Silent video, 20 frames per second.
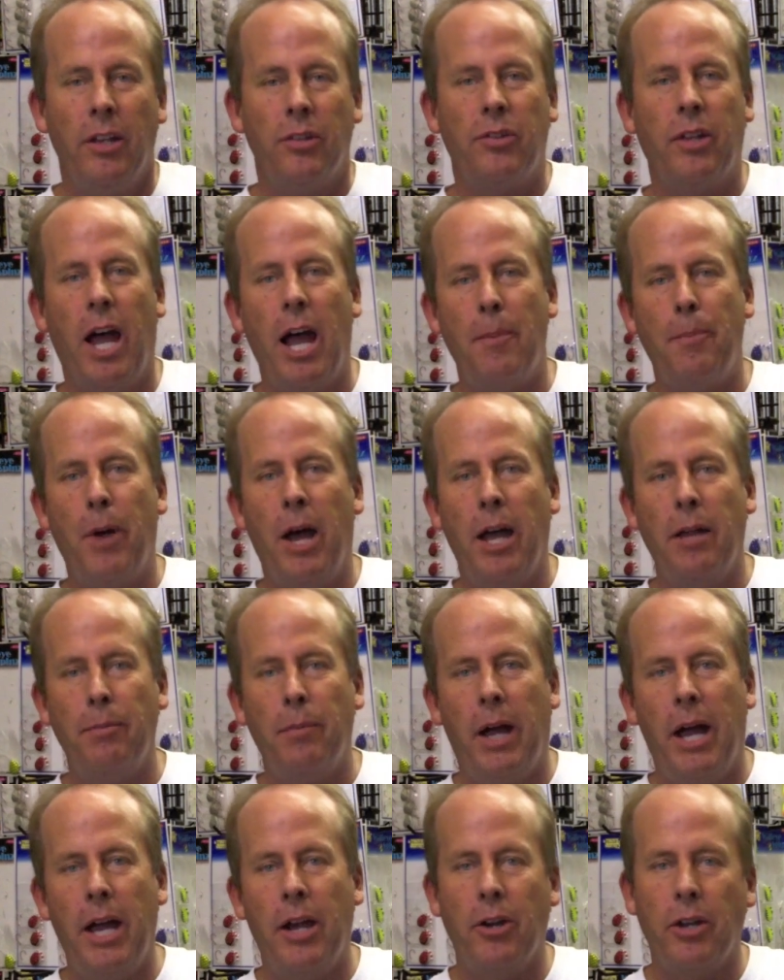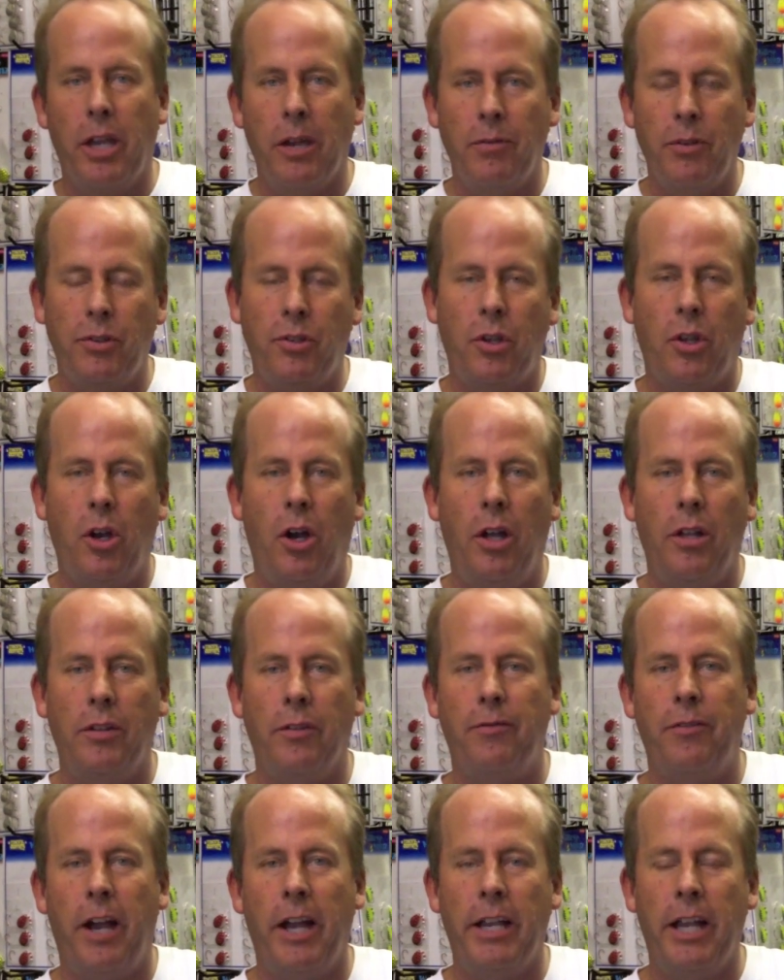Stop on by or give us a call
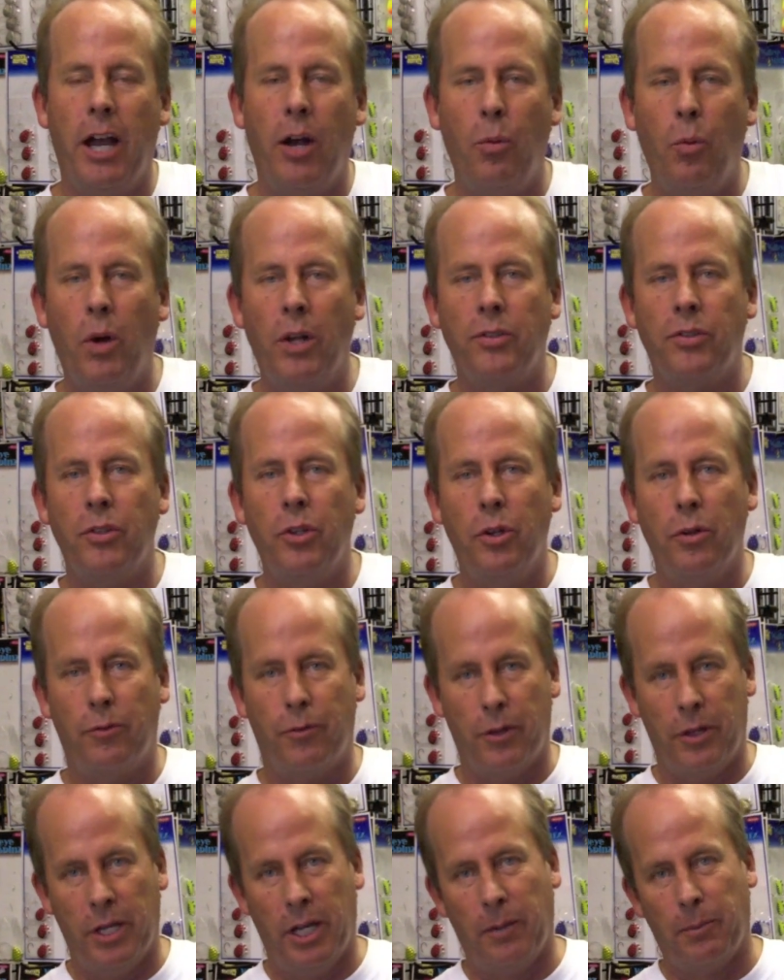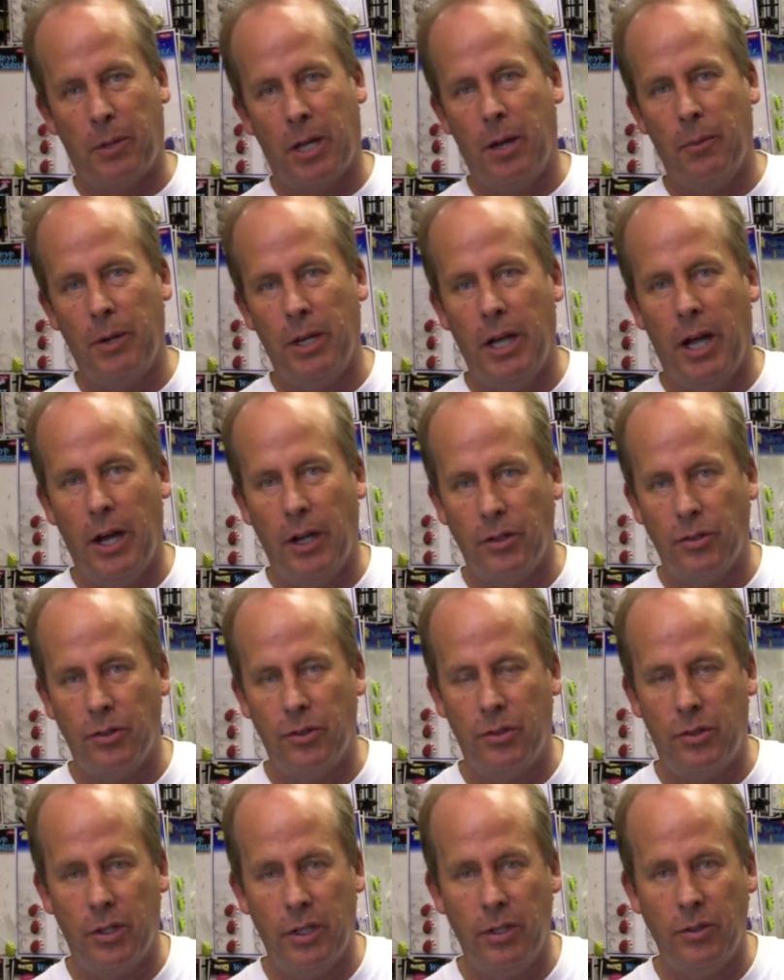to find out what's new for the upcoming ice
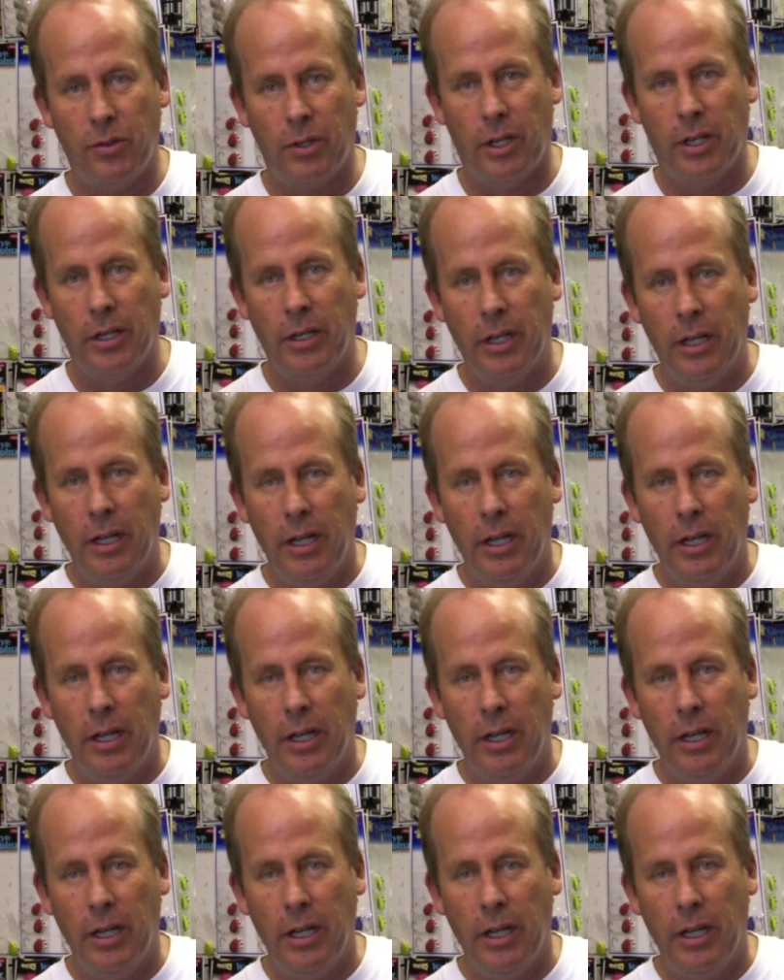season.